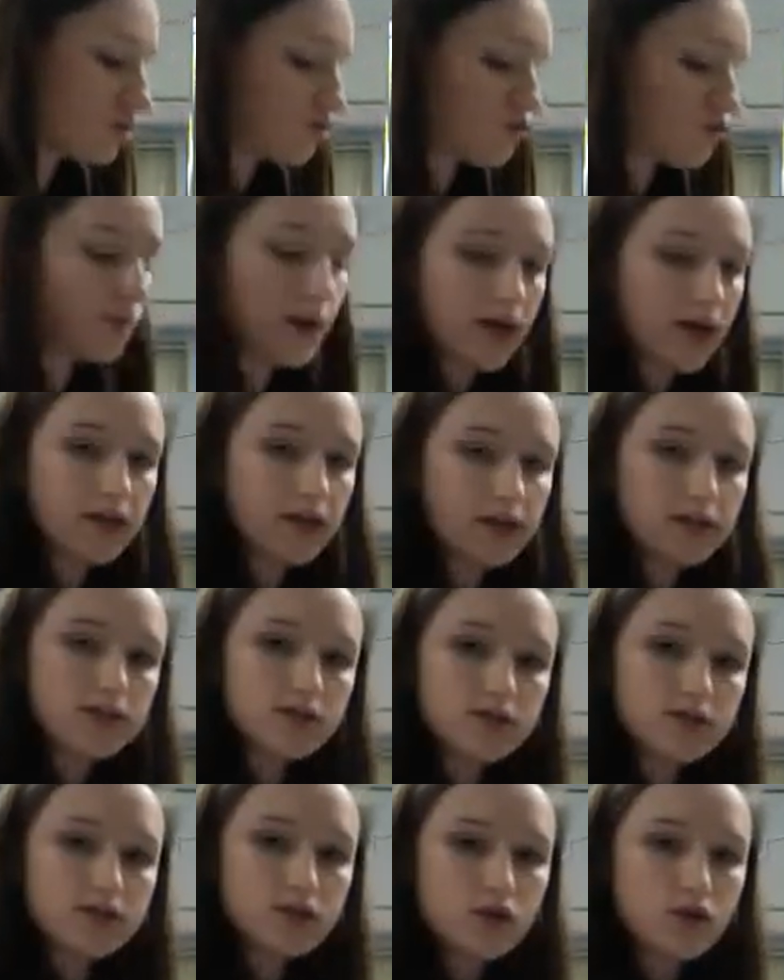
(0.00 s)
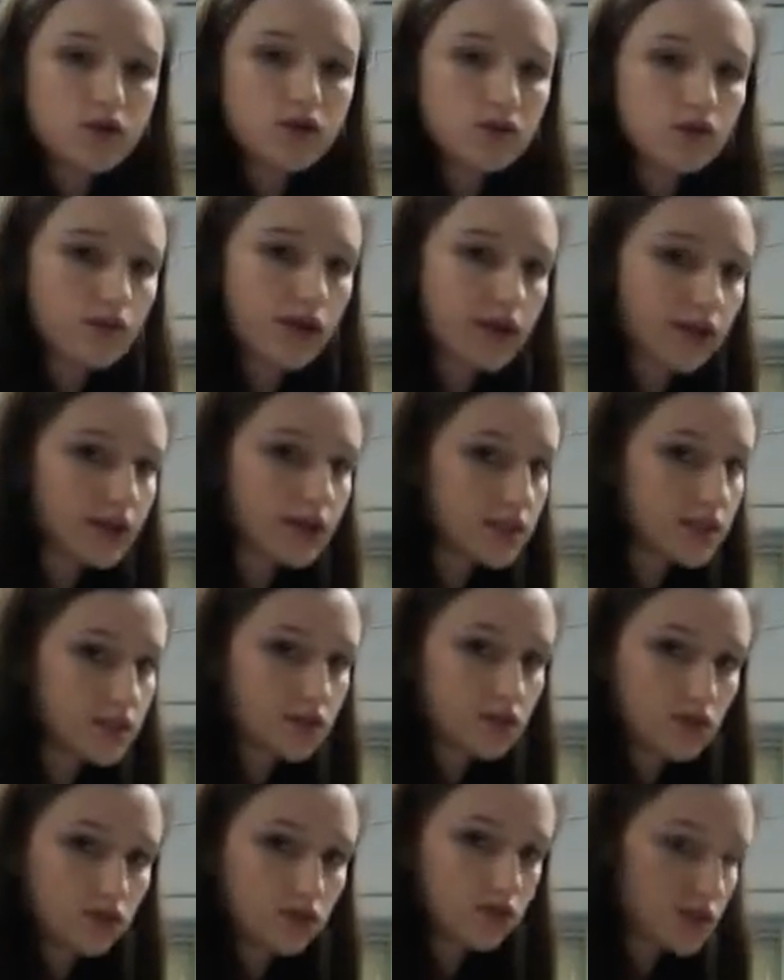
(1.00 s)
phlebitis, no redness
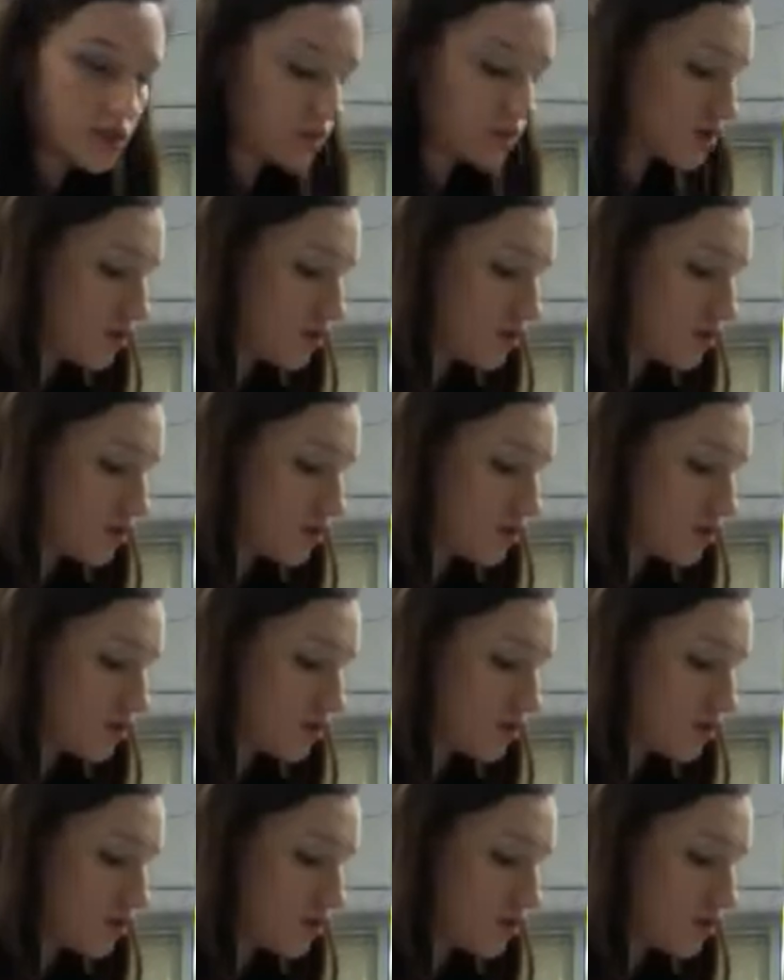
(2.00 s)
noticed,